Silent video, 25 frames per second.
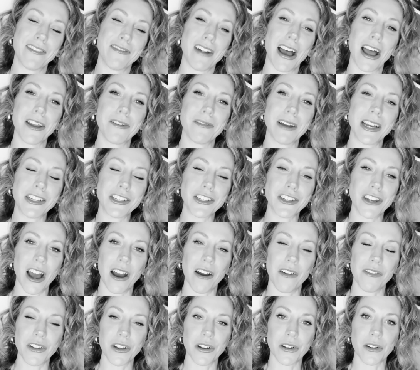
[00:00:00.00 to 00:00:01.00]
evaluation
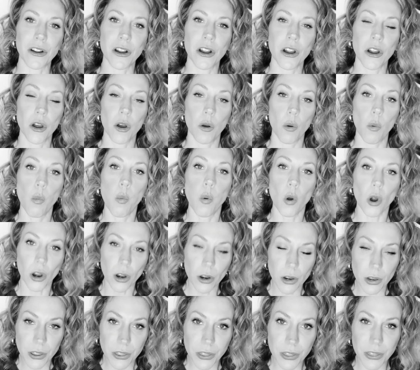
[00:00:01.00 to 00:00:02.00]
of your
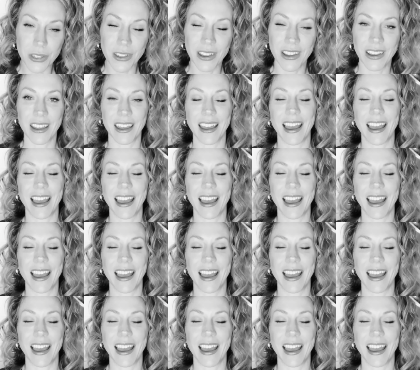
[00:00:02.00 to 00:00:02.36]
worth